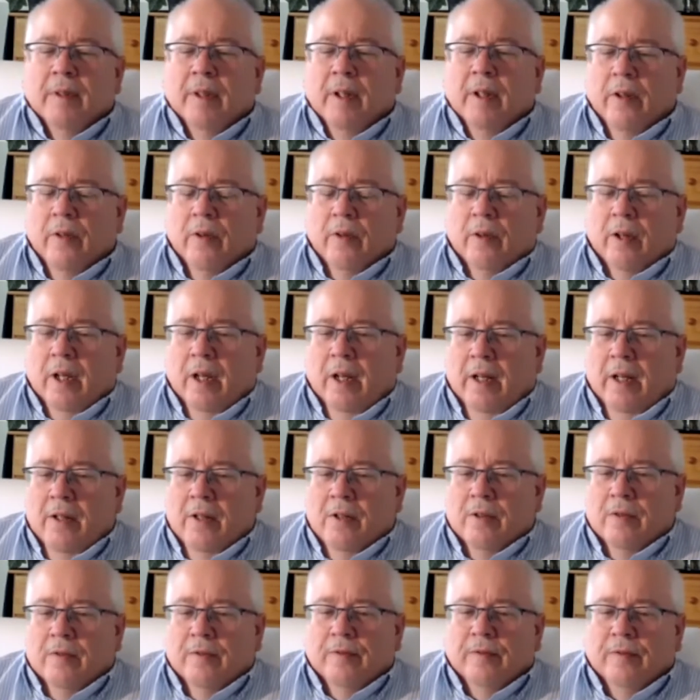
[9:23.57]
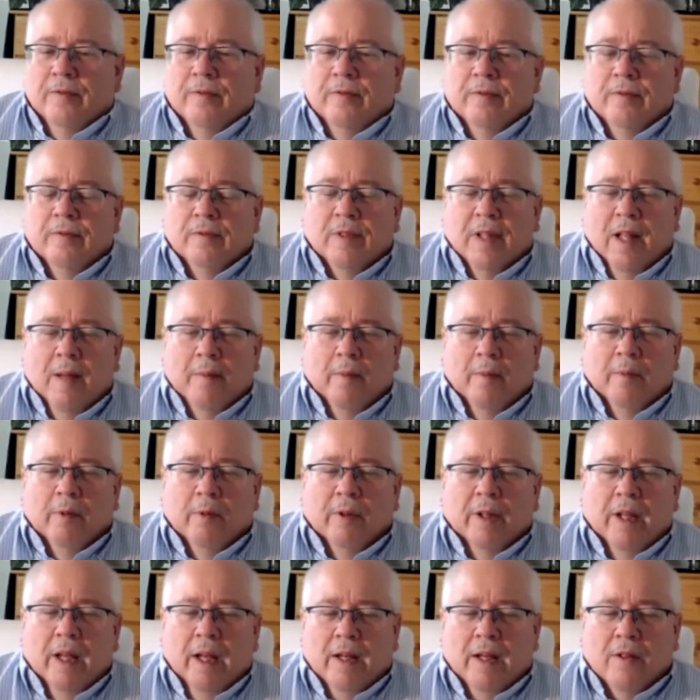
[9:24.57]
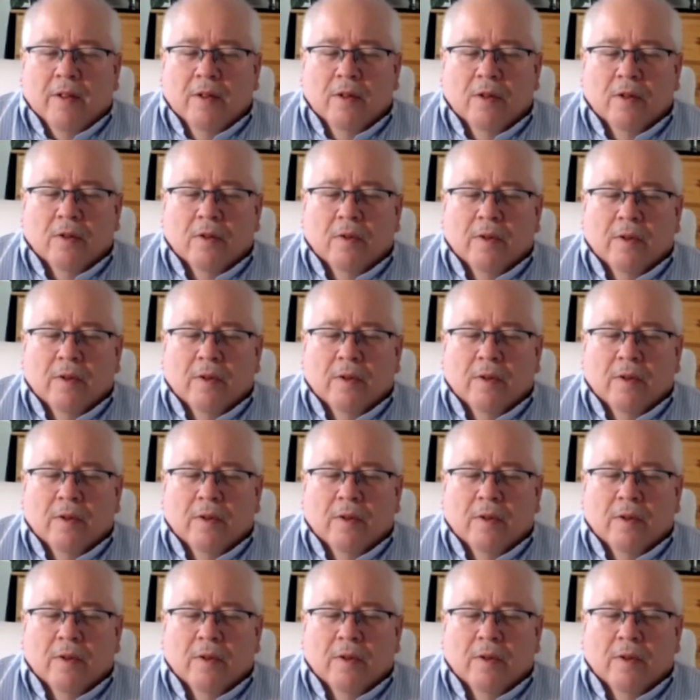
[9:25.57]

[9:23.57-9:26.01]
other kinds of flammable gases or is